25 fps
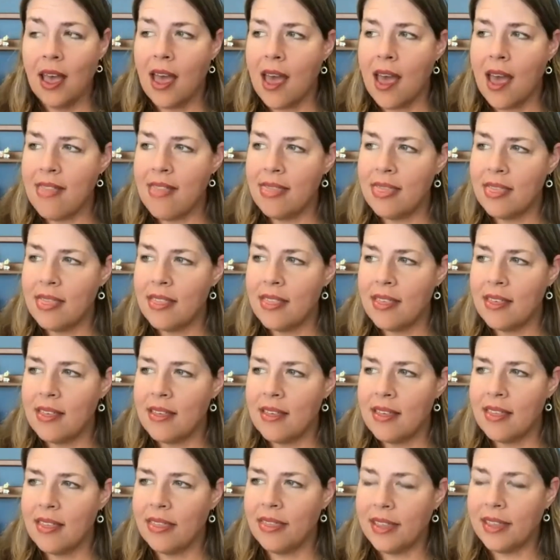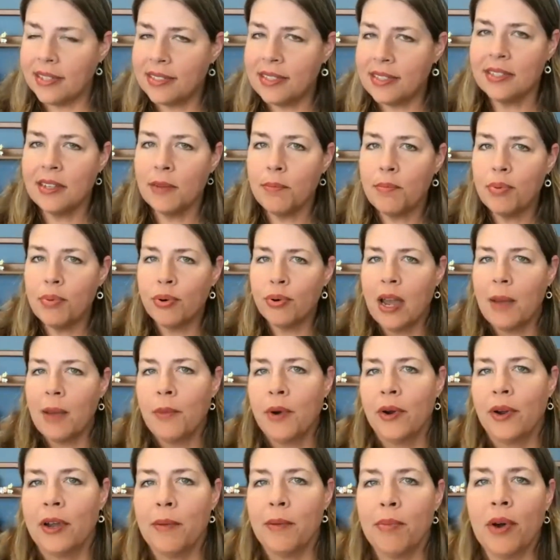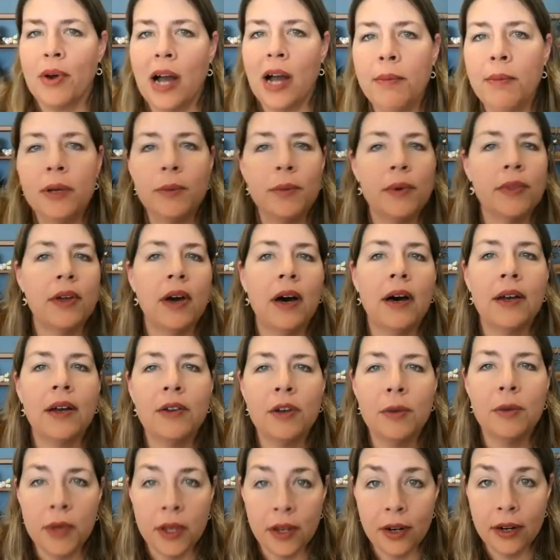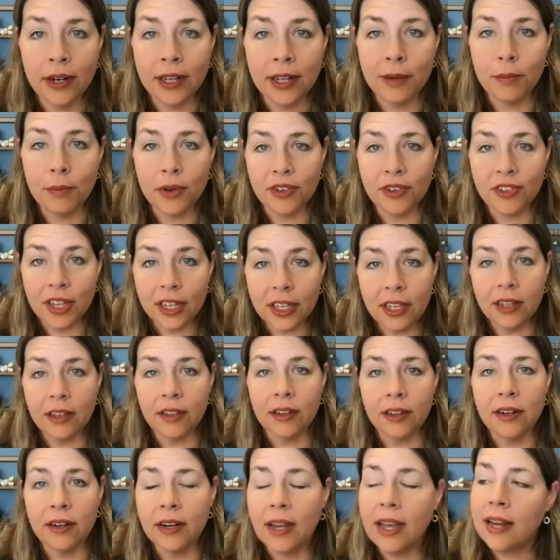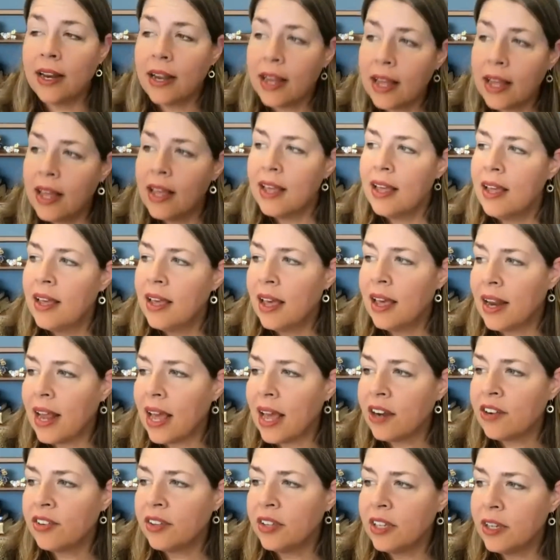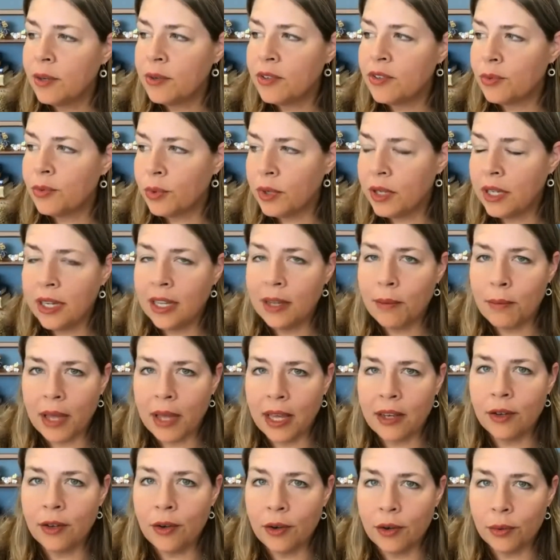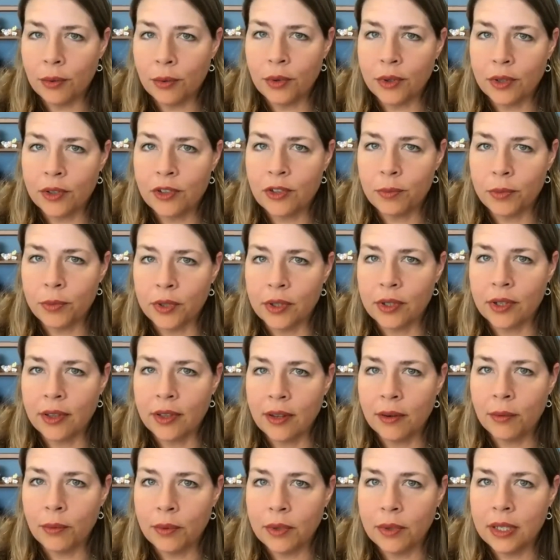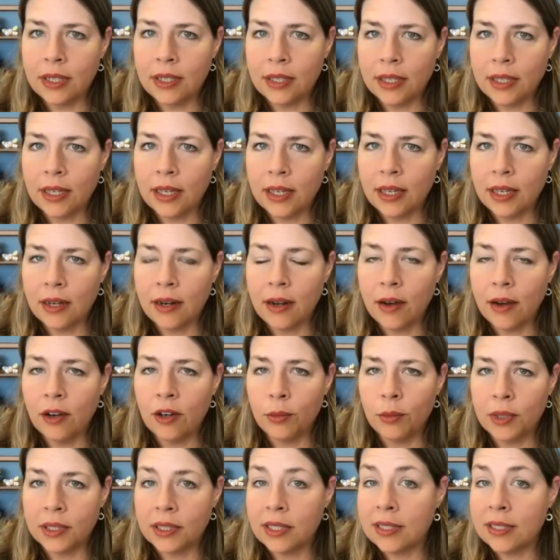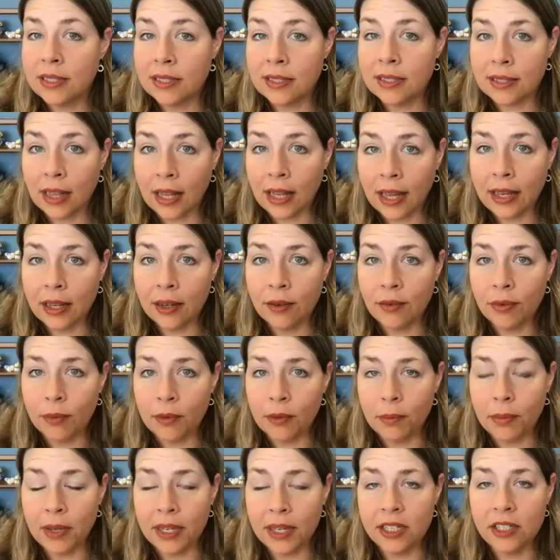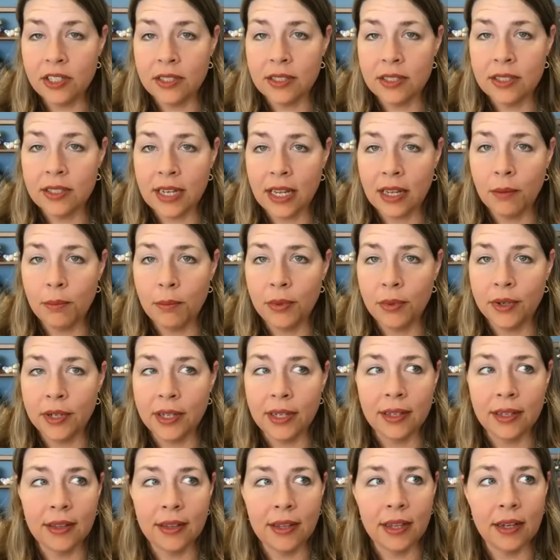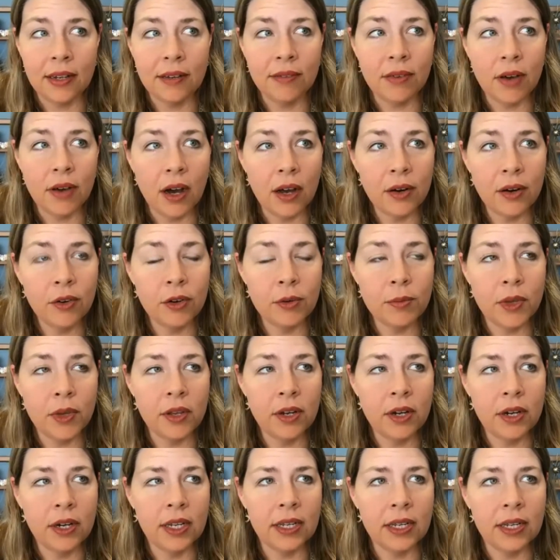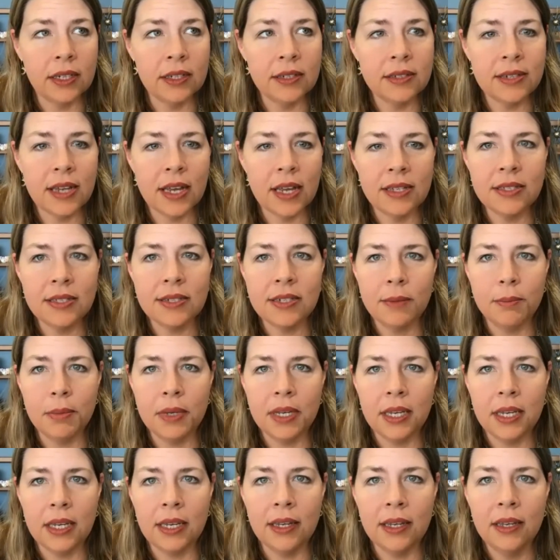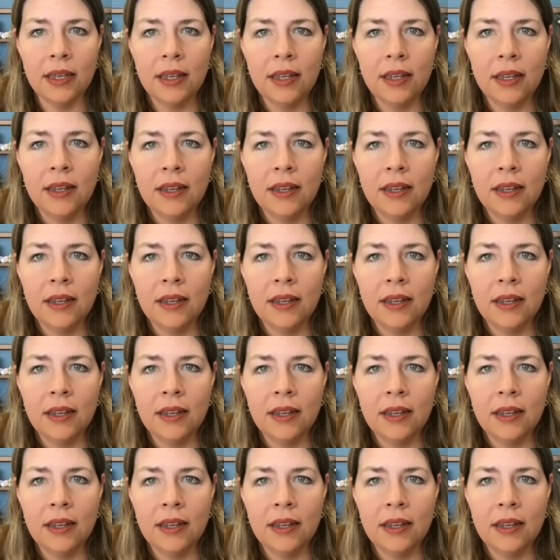And this is a primary problem with autoimmunity in particular. And actually, it was reading Megan O'Rourke's book that really hit home what this is like from the patient standpoint, that if autoimmunity tends to be,